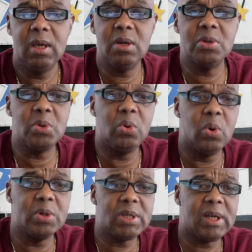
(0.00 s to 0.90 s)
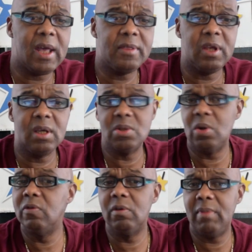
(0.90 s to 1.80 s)
Here's a horse that I think is
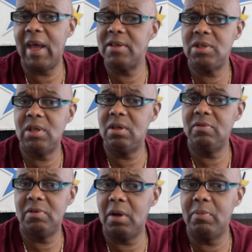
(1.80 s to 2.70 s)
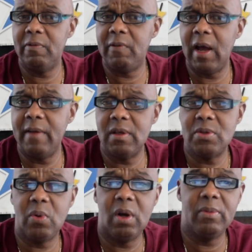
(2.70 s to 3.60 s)
overmatched here, the number 5 at
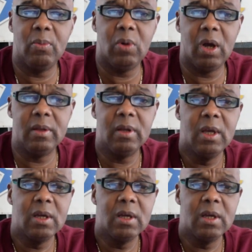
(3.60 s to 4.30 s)
12 to 1.